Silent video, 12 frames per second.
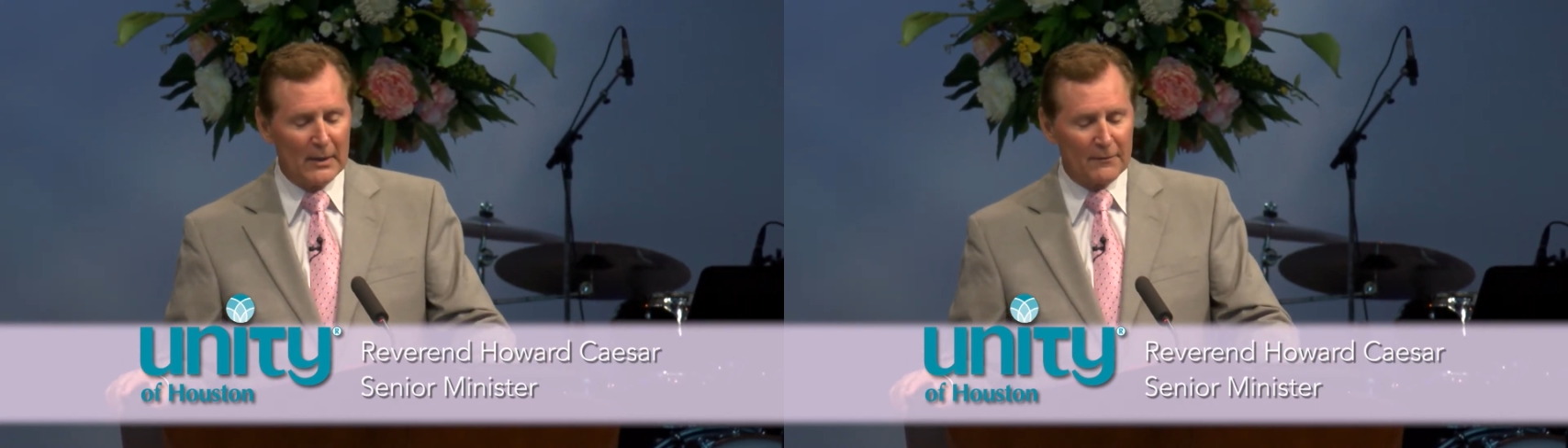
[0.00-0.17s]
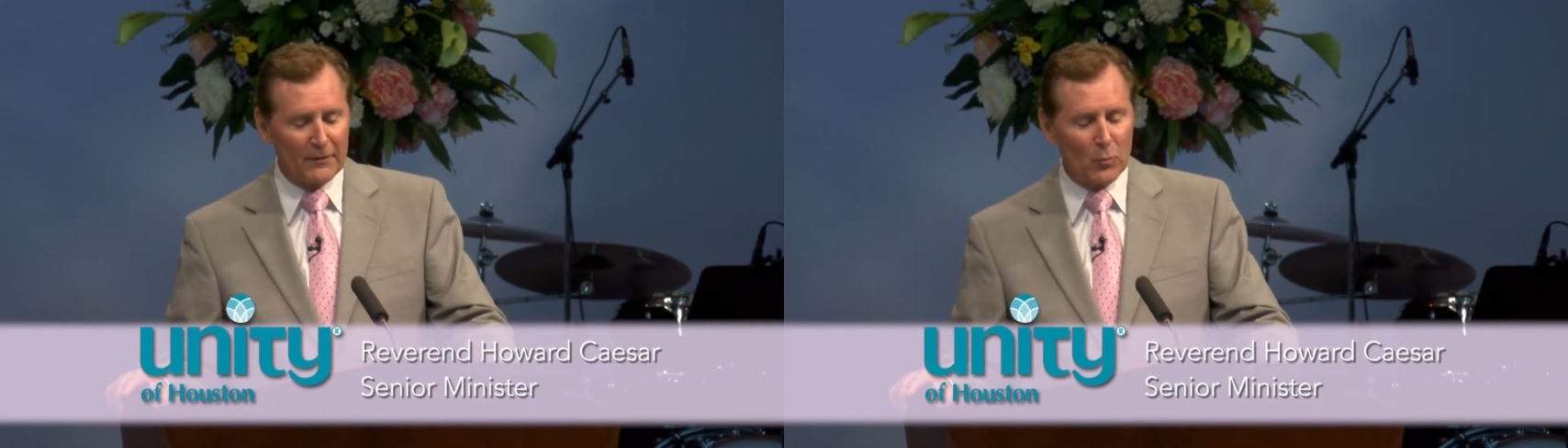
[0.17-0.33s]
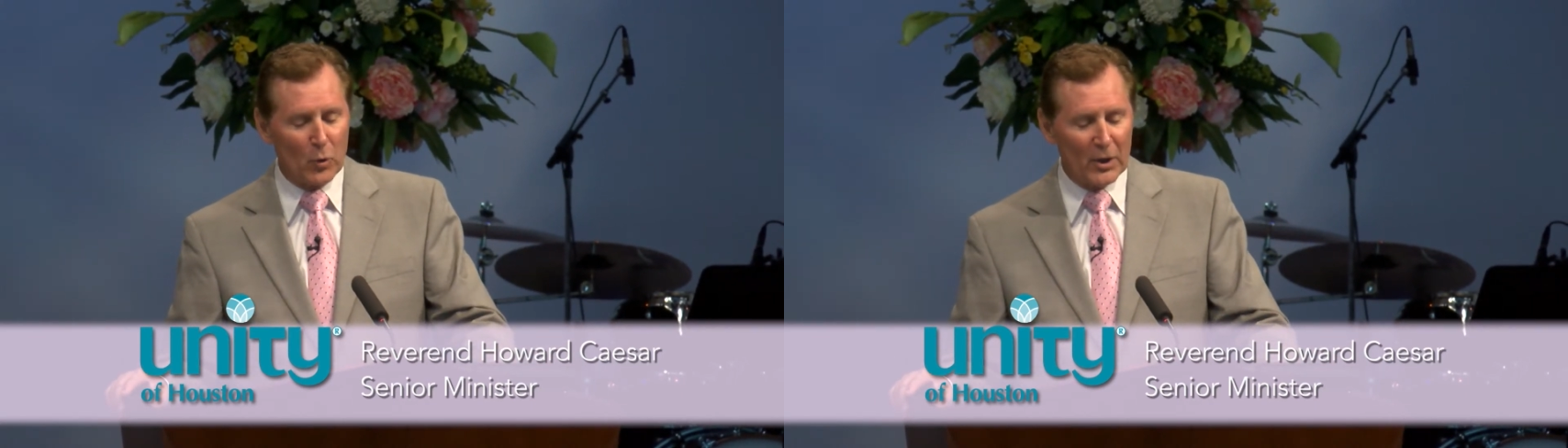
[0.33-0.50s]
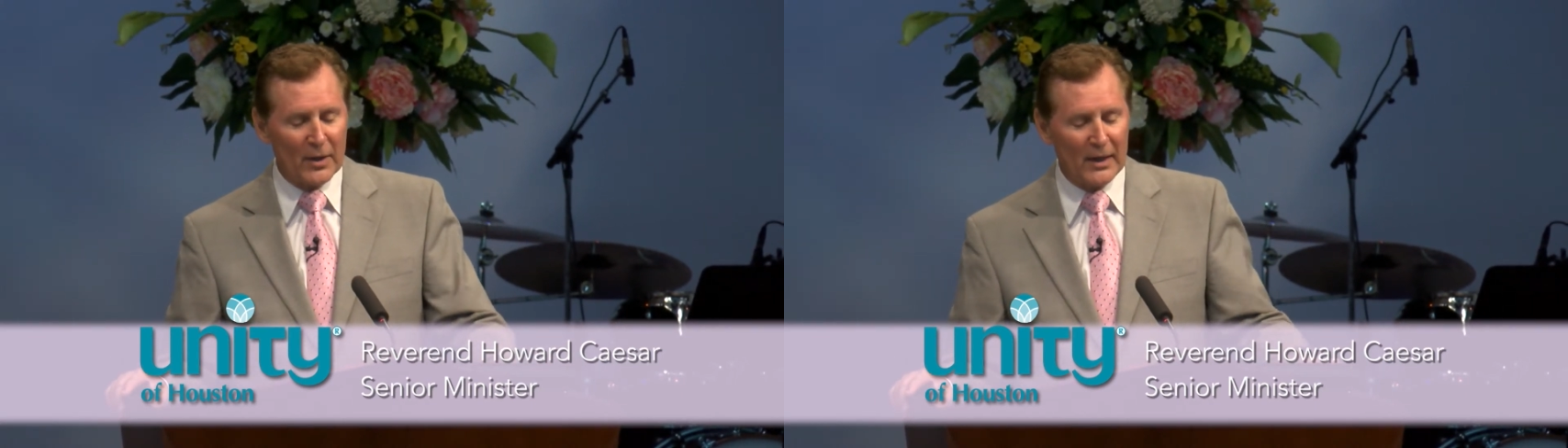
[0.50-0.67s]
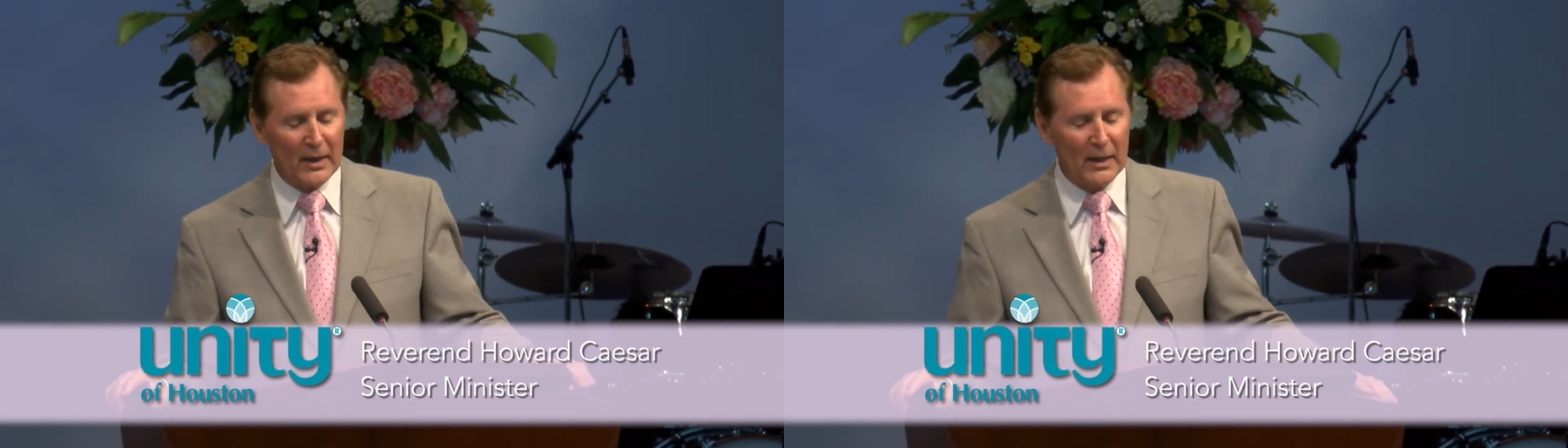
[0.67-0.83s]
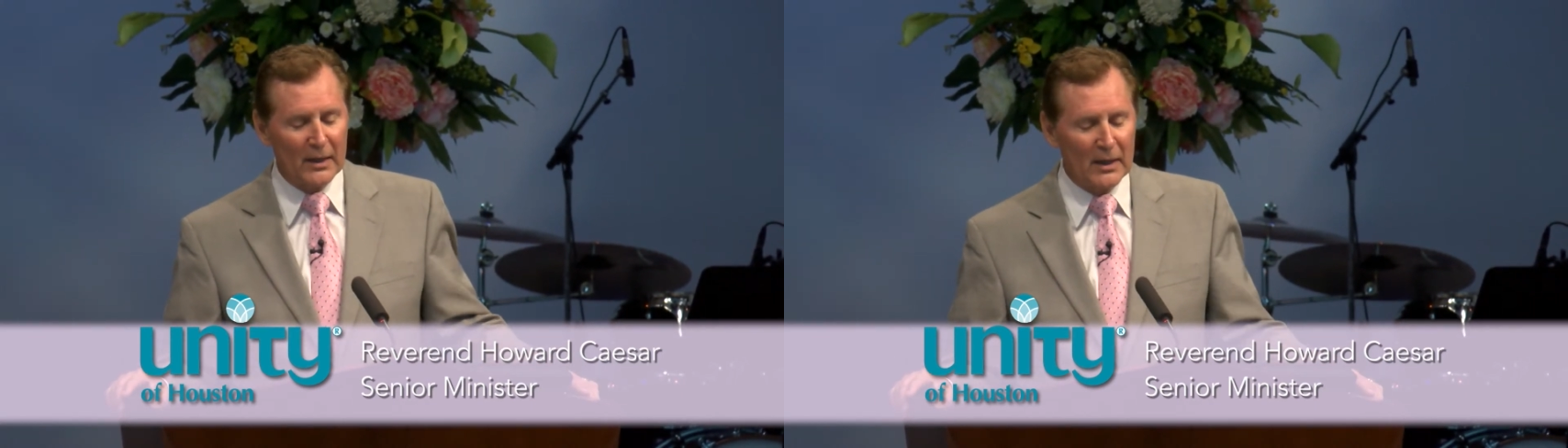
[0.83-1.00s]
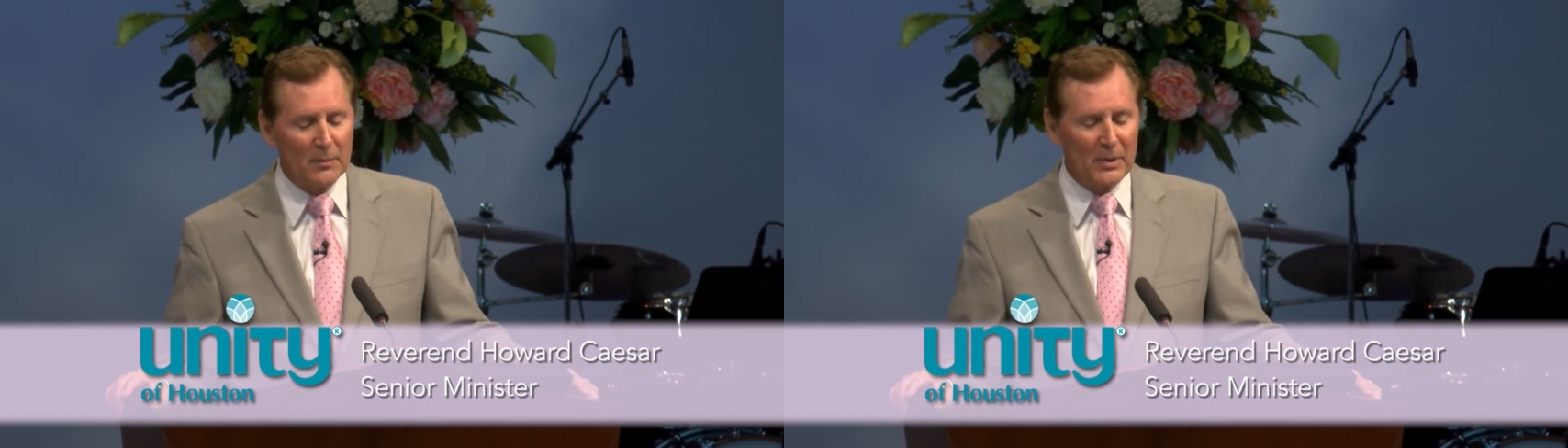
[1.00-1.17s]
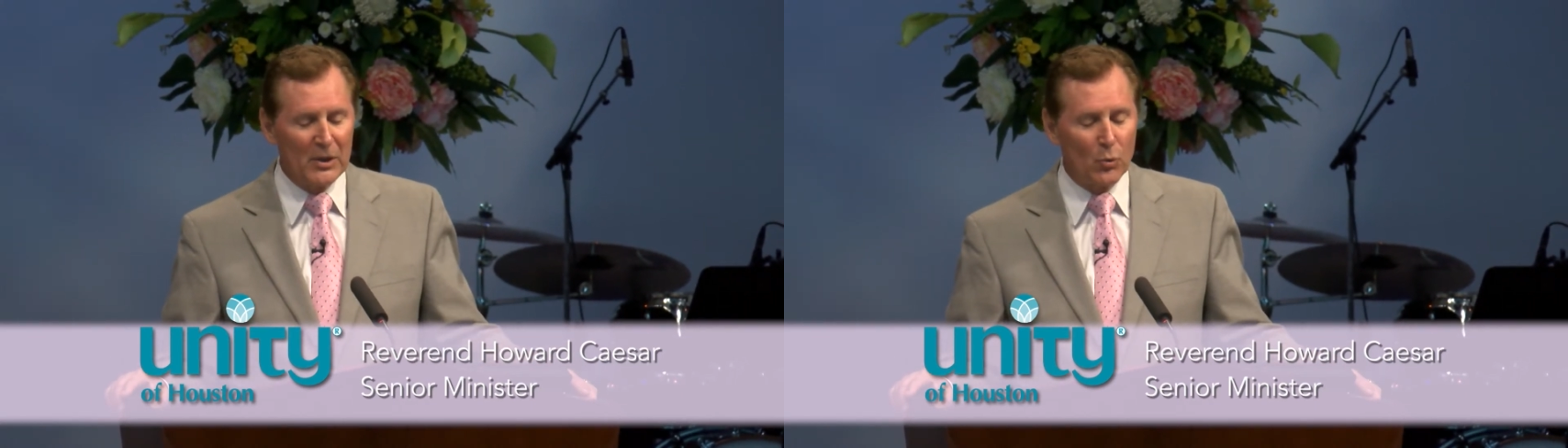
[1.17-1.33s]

from where they can be